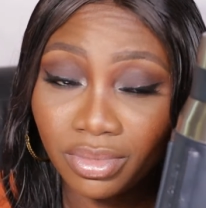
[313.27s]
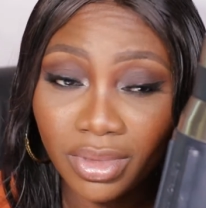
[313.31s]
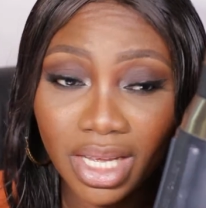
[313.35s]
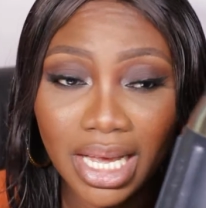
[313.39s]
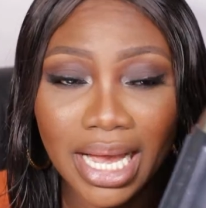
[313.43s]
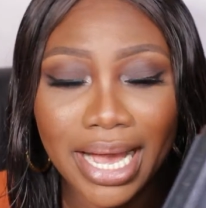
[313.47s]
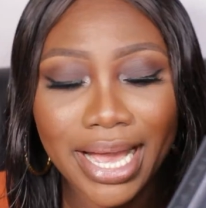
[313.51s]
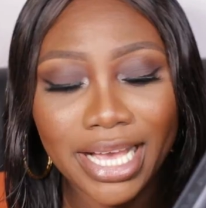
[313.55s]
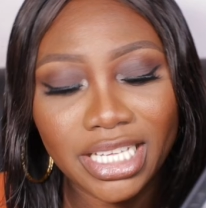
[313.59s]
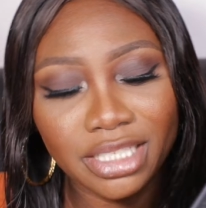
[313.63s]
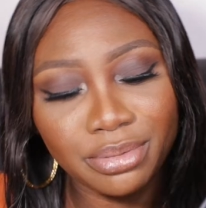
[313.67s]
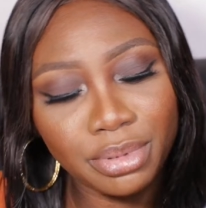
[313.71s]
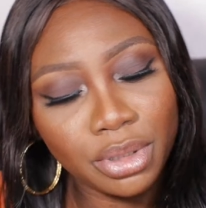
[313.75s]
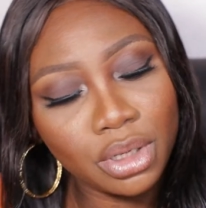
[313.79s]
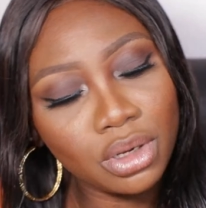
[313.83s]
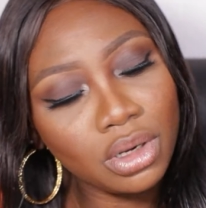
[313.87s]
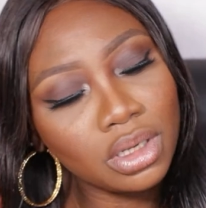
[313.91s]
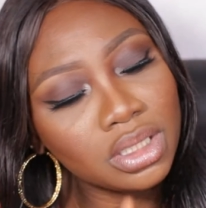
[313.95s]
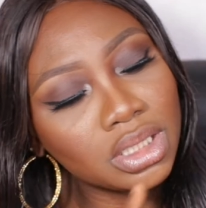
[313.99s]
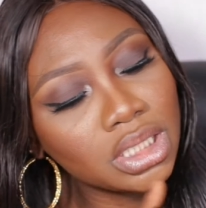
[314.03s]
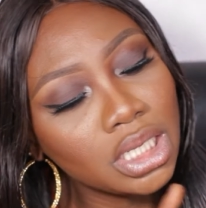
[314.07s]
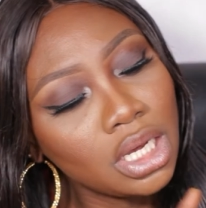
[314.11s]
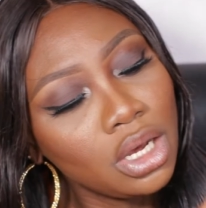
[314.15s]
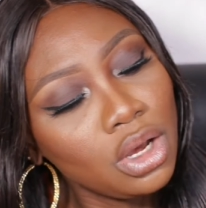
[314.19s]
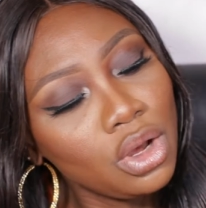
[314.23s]
guys,
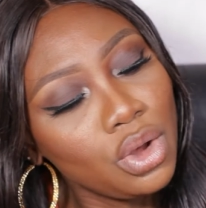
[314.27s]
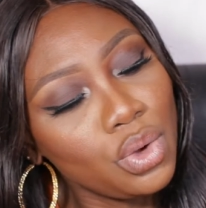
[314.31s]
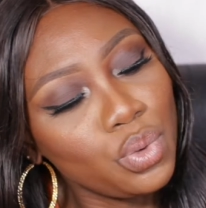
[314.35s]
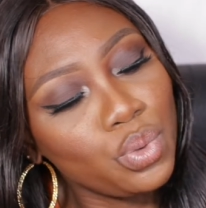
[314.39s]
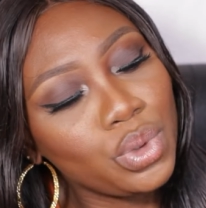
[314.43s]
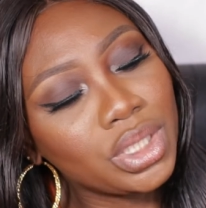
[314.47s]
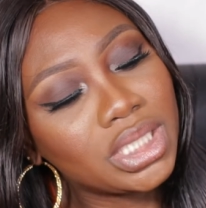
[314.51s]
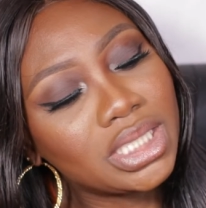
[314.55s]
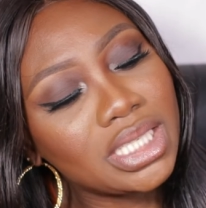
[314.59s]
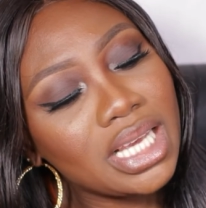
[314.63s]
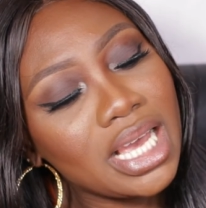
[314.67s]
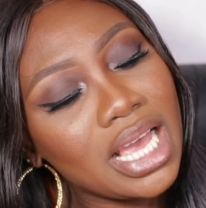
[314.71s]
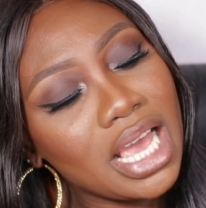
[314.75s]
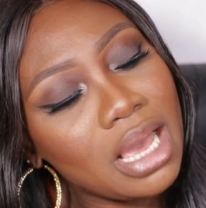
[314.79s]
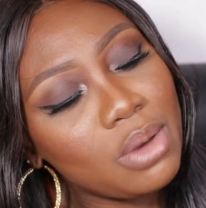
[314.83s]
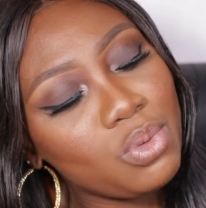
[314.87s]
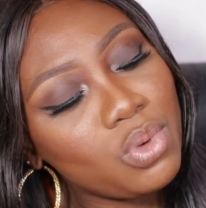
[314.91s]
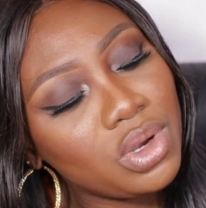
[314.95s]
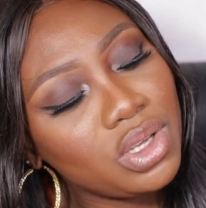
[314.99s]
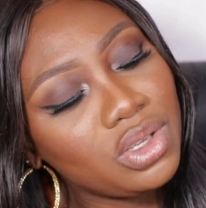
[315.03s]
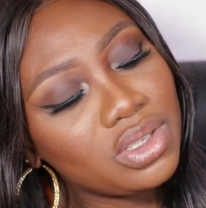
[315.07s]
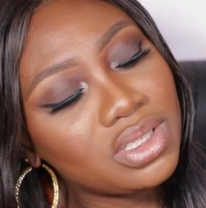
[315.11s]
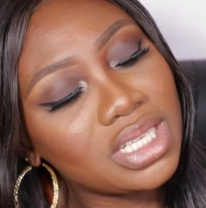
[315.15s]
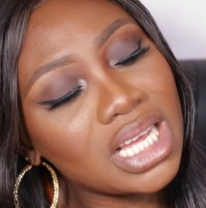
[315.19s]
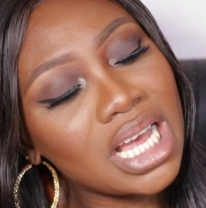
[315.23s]
because with time,
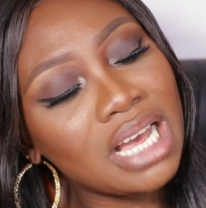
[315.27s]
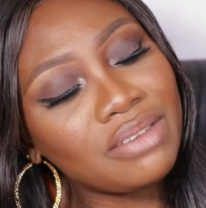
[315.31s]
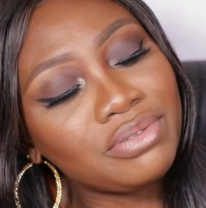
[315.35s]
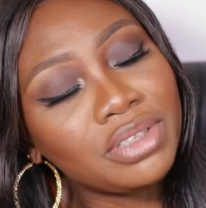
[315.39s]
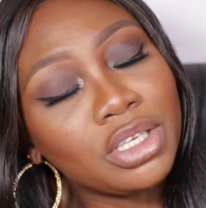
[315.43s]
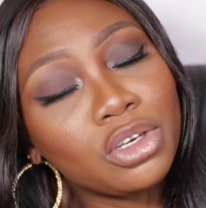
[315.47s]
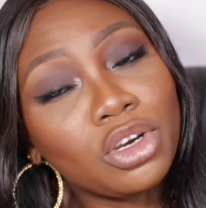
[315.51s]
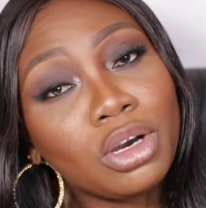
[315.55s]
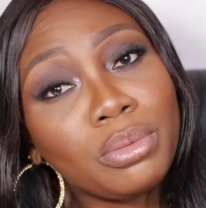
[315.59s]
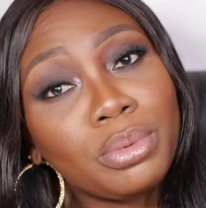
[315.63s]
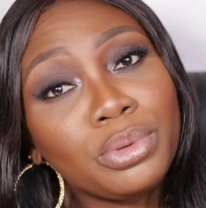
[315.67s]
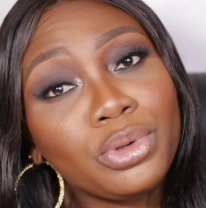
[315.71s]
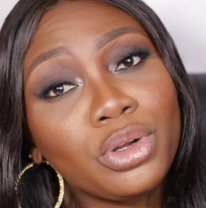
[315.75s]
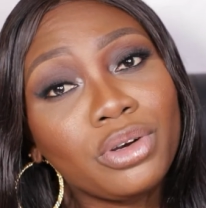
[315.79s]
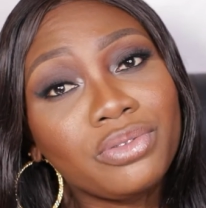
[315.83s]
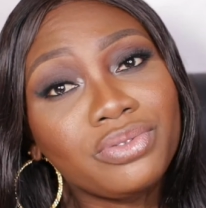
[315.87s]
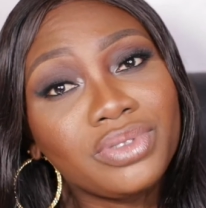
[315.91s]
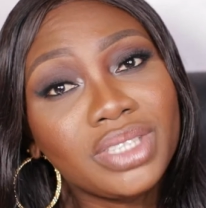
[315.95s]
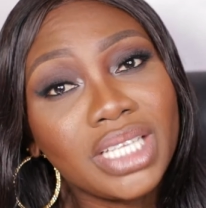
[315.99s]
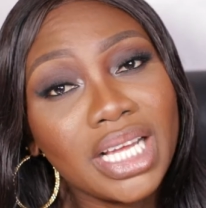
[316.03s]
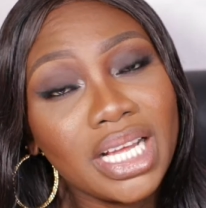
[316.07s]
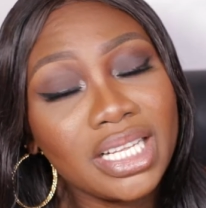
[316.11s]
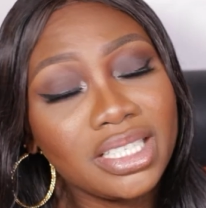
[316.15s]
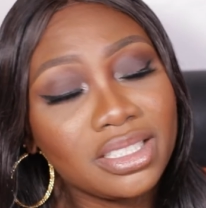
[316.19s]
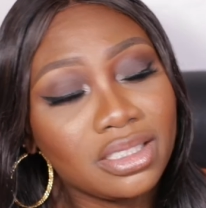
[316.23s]
when you start having a couple
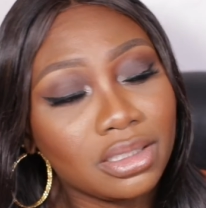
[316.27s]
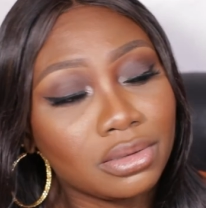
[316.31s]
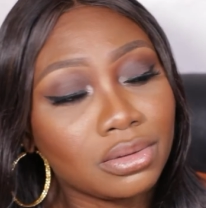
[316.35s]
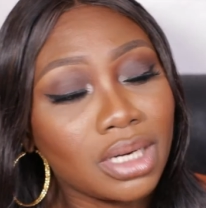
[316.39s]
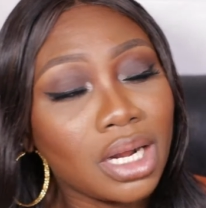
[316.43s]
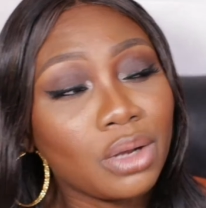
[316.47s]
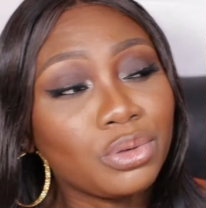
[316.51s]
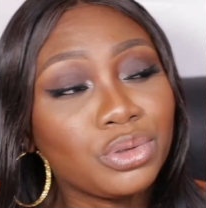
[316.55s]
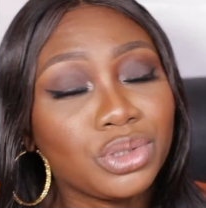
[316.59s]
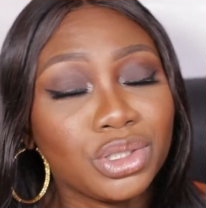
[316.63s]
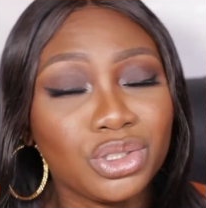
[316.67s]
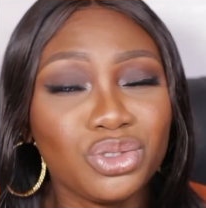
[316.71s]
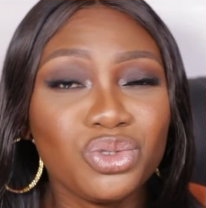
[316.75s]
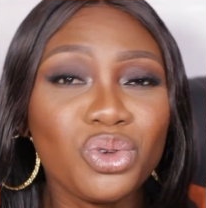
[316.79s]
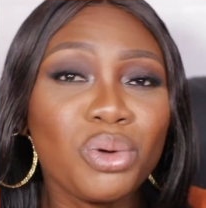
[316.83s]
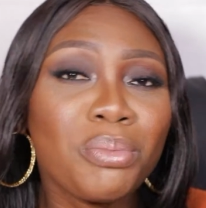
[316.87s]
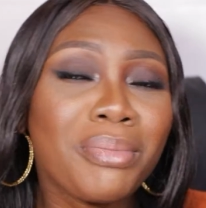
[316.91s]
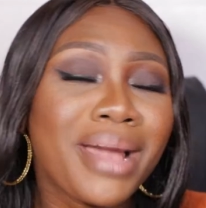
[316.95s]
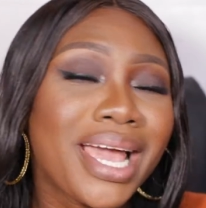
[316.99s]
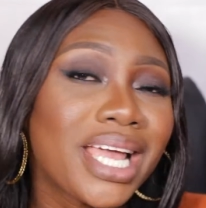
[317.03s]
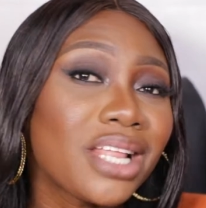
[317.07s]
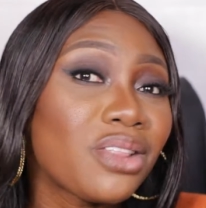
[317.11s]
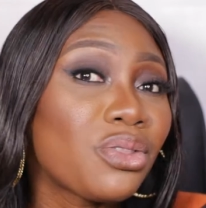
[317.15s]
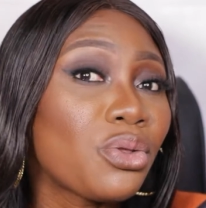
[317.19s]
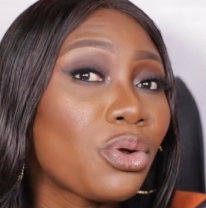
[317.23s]
of dents around it, you
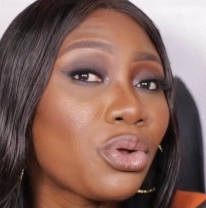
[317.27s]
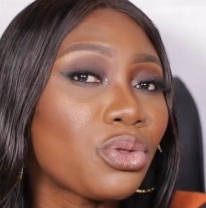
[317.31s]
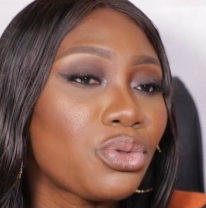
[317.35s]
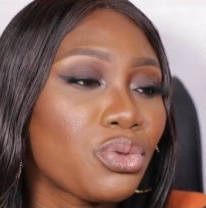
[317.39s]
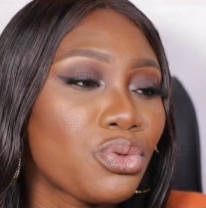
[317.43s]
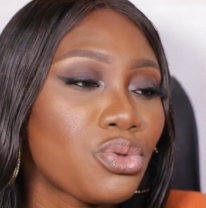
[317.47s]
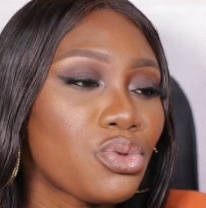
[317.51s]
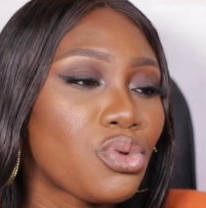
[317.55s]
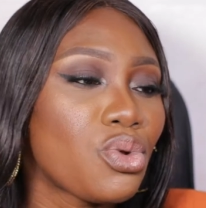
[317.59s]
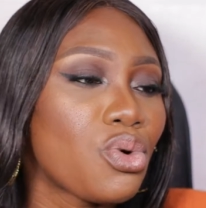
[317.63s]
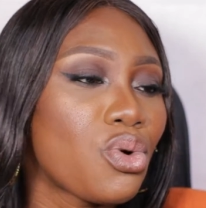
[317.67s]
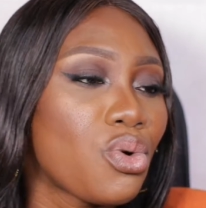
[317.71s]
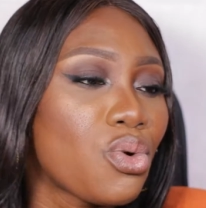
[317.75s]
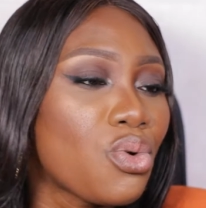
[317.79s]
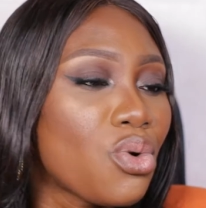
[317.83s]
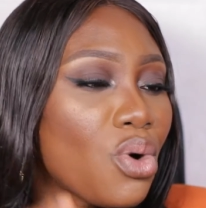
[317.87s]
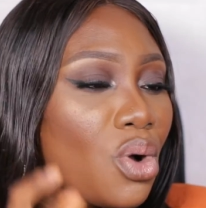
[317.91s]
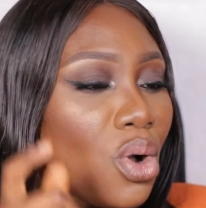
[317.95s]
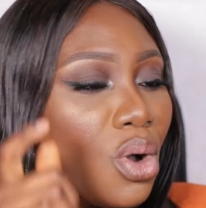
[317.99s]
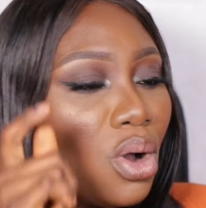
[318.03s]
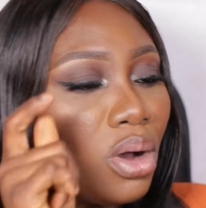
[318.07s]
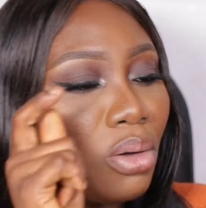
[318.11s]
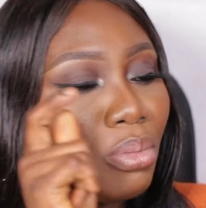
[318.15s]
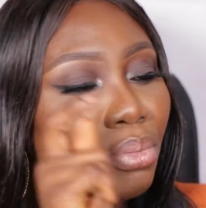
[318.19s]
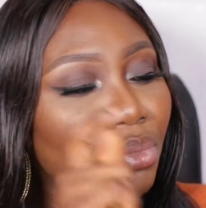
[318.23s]
might not know,
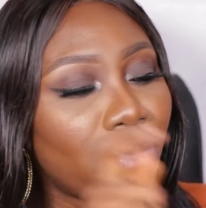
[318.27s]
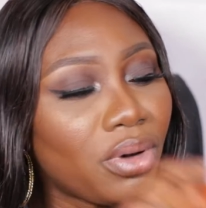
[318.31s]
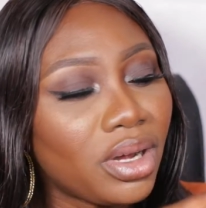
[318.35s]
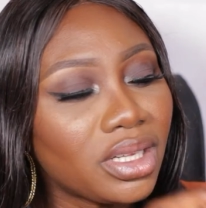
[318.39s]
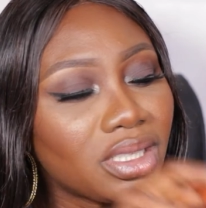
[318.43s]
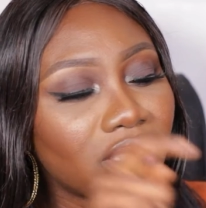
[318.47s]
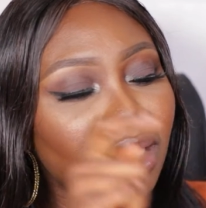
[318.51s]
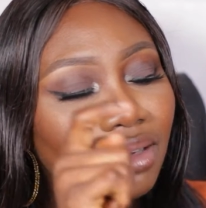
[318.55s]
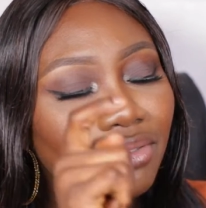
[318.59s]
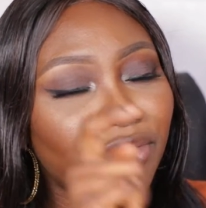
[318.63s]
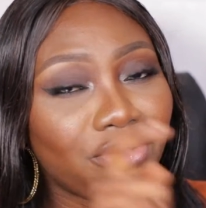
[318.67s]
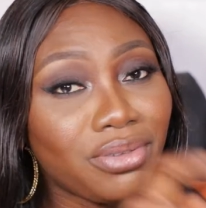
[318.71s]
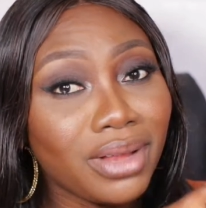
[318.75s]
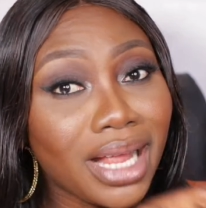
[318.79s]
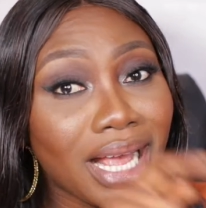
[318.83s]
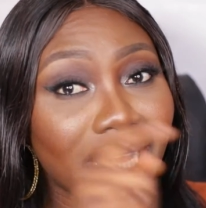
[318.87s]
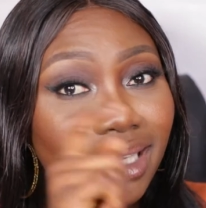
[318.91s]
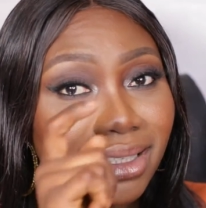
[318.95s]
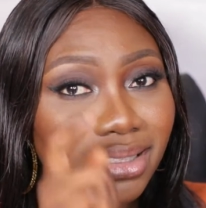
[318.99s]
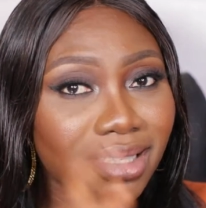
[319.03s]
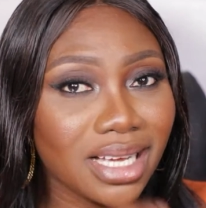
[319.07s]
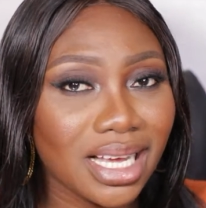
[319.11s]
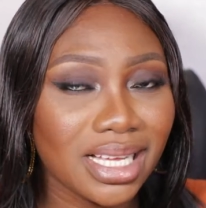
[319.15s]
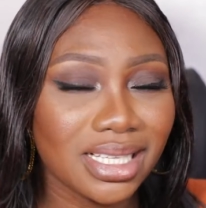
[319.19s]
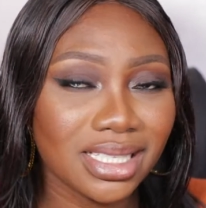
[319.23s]
but the
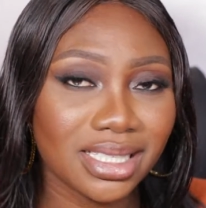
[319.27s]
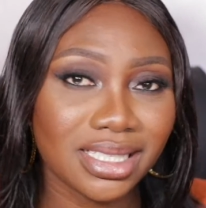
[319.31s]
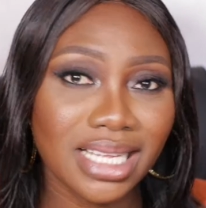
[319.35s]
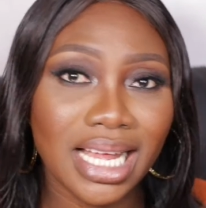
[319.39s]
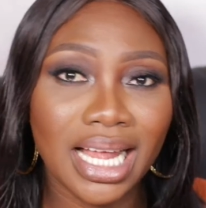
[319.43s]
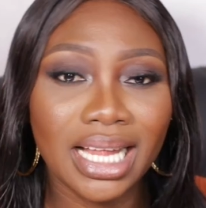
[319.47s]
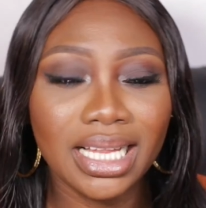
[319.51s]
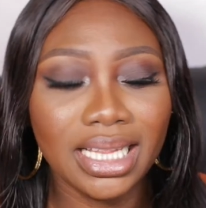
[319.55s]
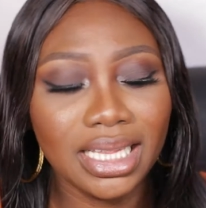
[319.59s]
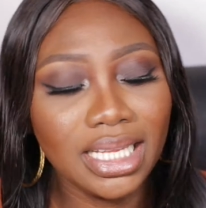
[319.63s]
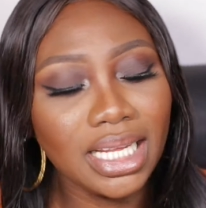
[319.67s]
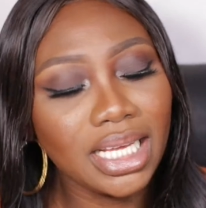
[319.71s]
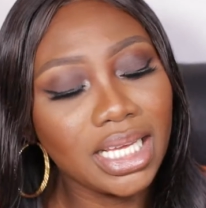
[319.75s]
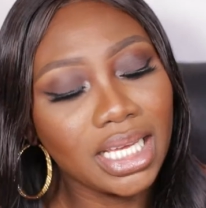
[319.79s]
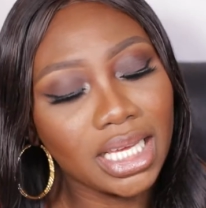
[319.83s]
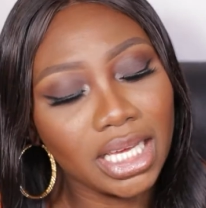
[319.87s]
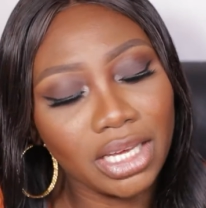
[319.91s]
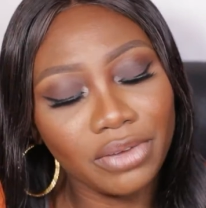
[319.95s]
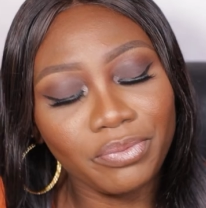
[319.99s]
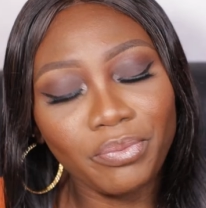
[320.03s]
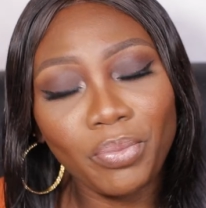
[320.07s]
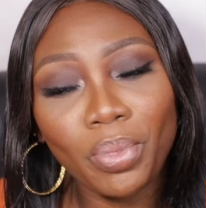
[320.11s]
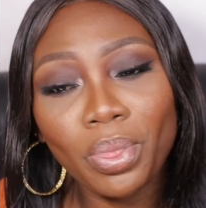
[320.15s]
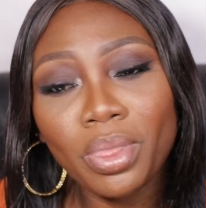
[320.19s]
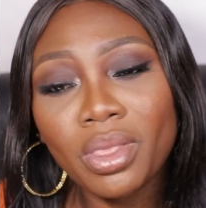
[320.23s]
flask can start
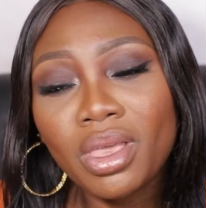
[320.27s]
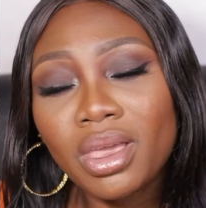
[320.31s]
leaking.